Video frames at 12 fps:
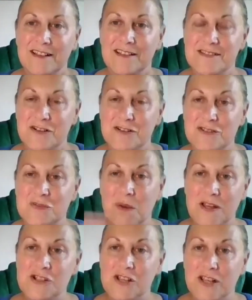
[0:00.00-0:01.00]
So
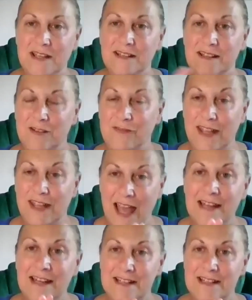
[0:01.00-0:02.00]
switching, if you're
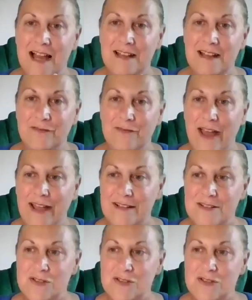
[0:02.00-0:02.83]
getting a side effect,